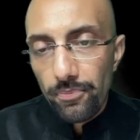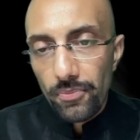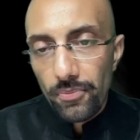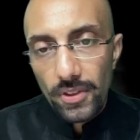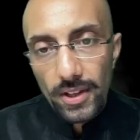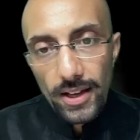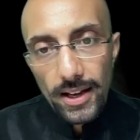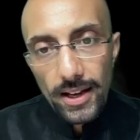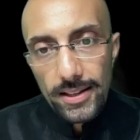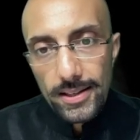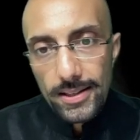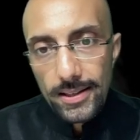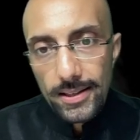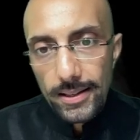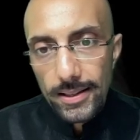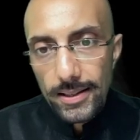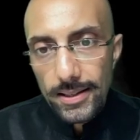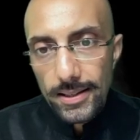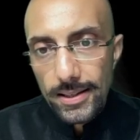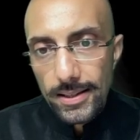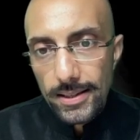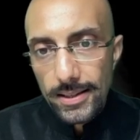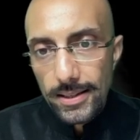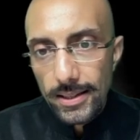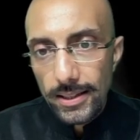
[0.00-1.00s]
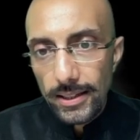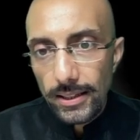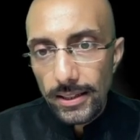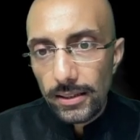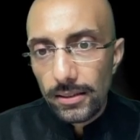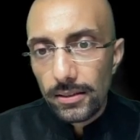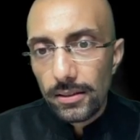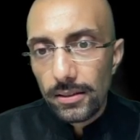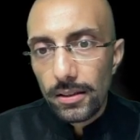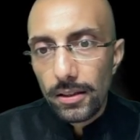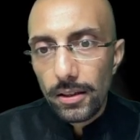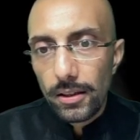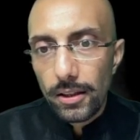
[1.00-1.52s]
The answer is C,
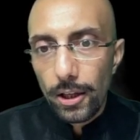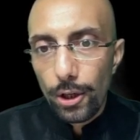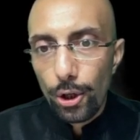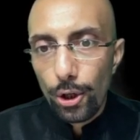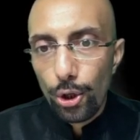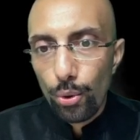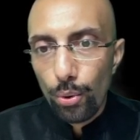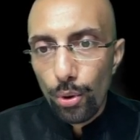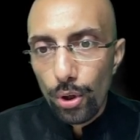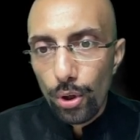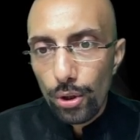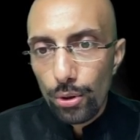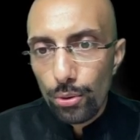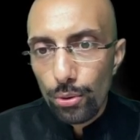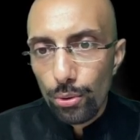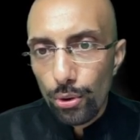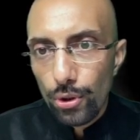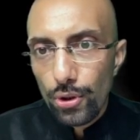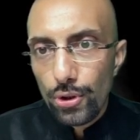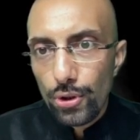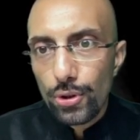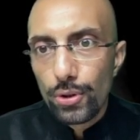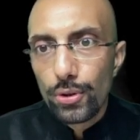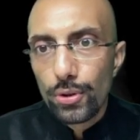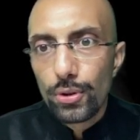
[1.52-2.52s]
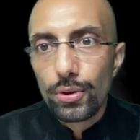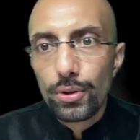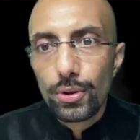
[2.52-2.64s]
the lower court,